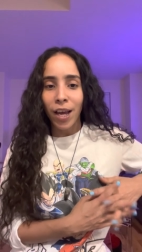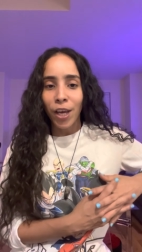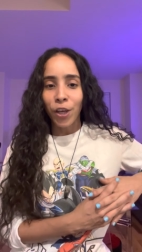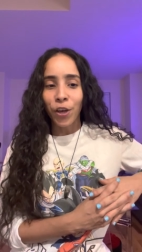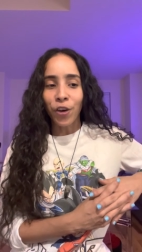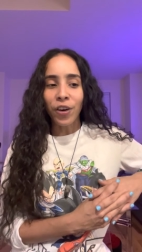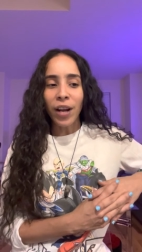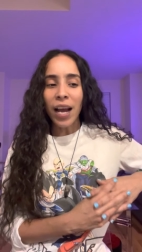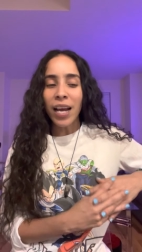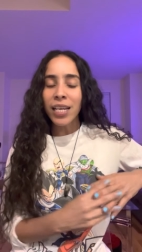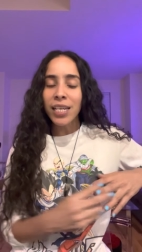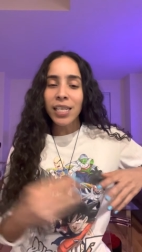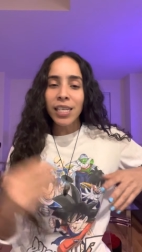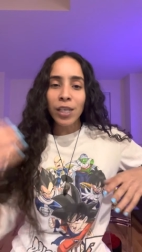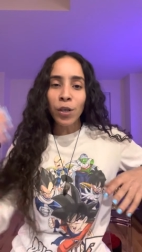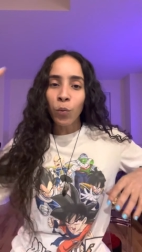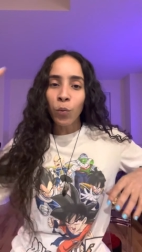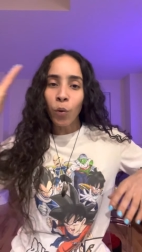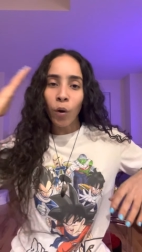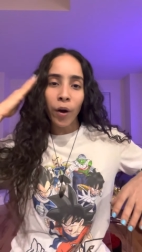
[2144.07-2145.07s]
You're not gonna need
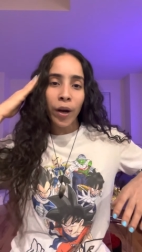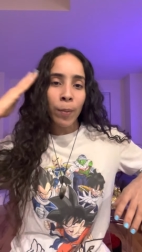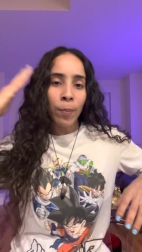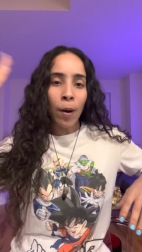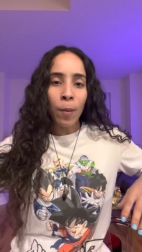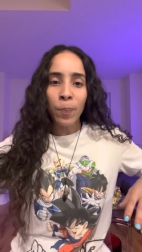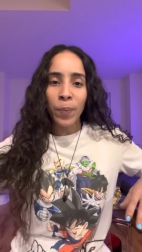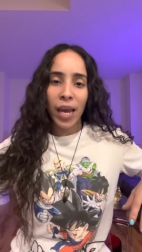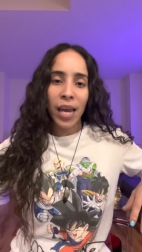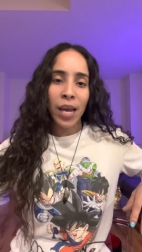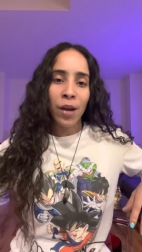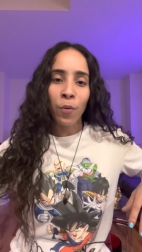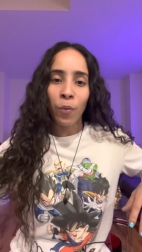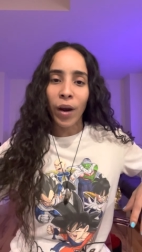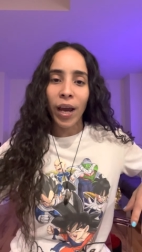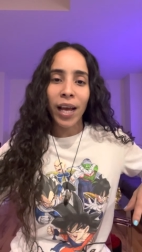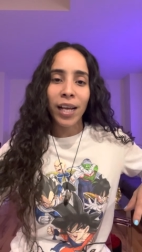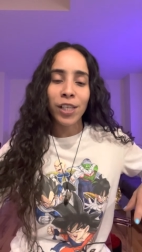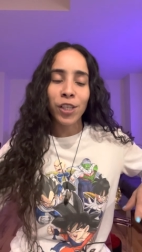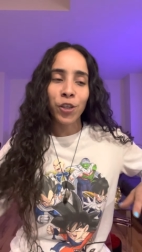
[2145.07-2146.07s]
to worry about paying
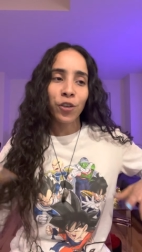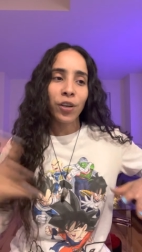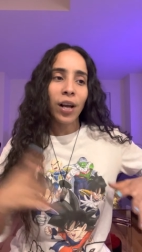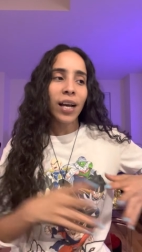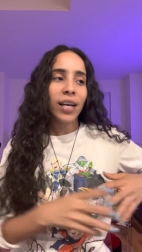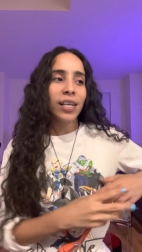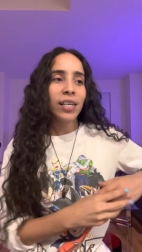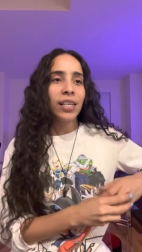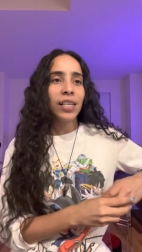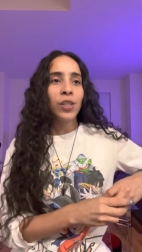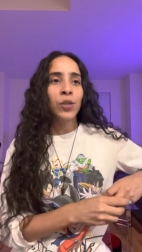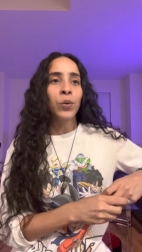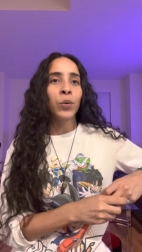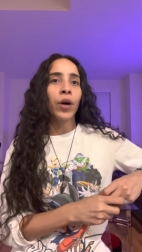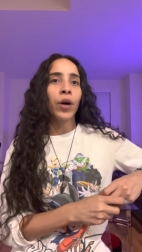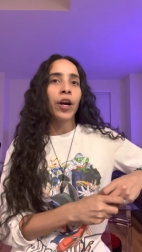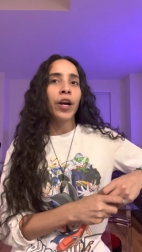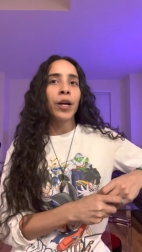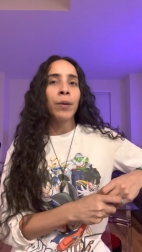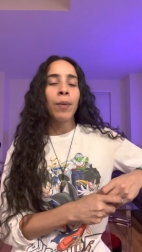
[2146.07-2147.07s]
rent. You're not gonna need to
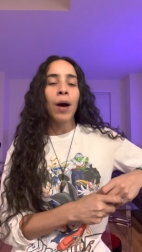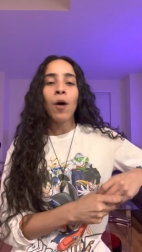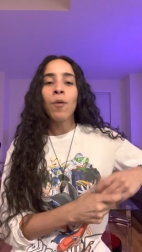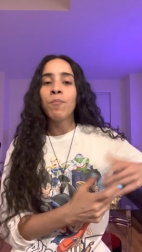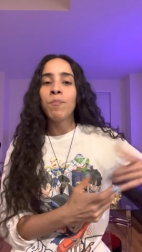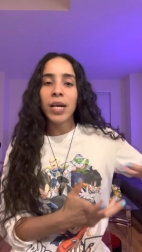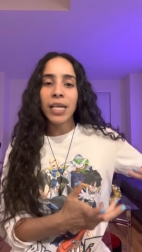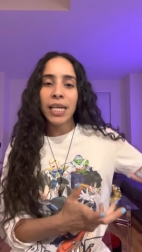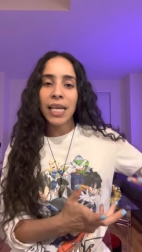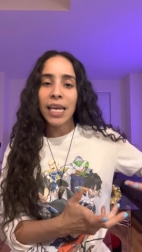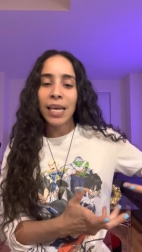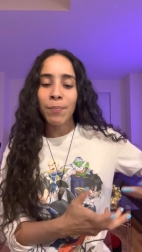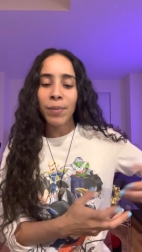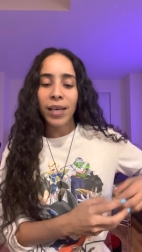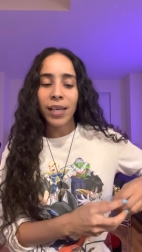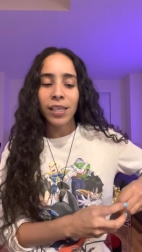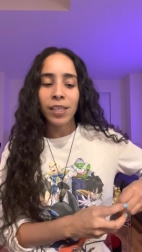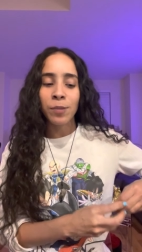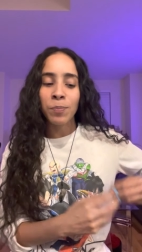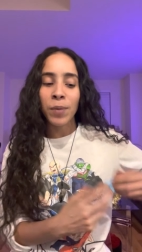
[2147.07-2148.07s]
worry about money
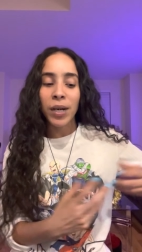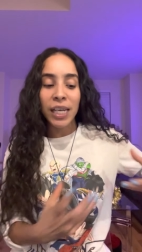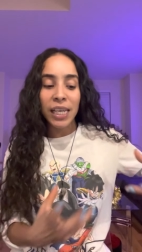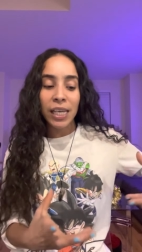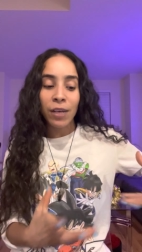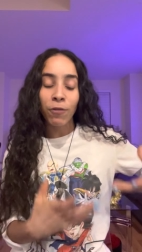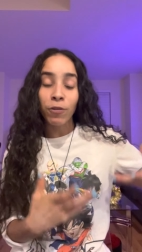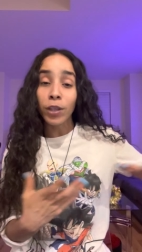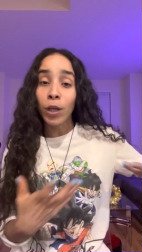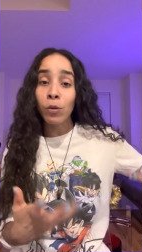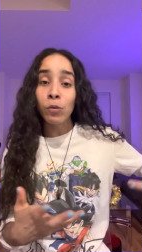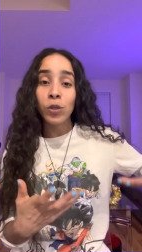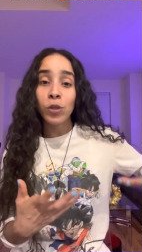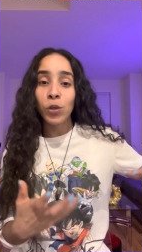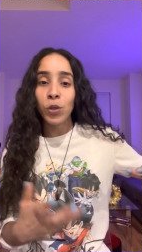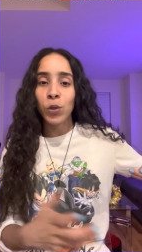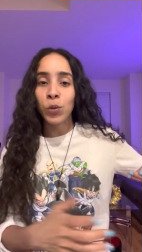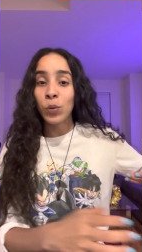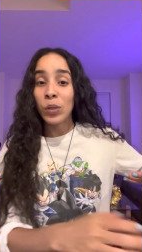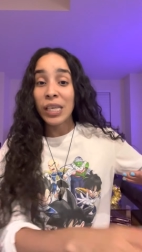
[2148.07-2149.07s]
because money flows
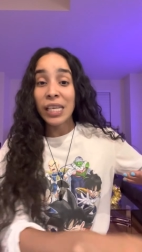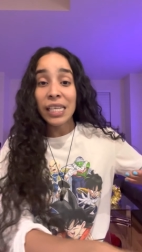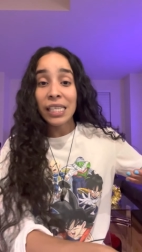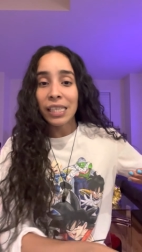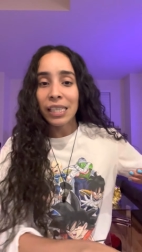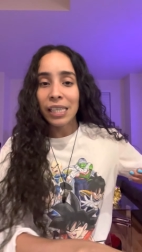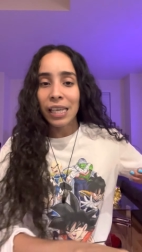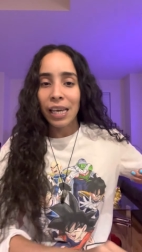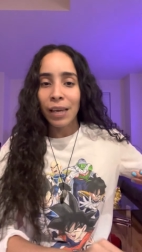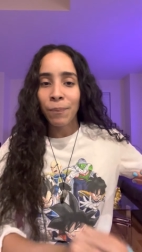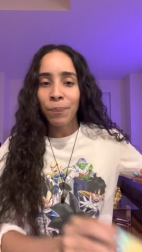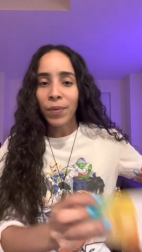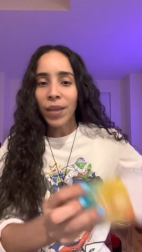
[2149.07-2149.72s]
to you easily,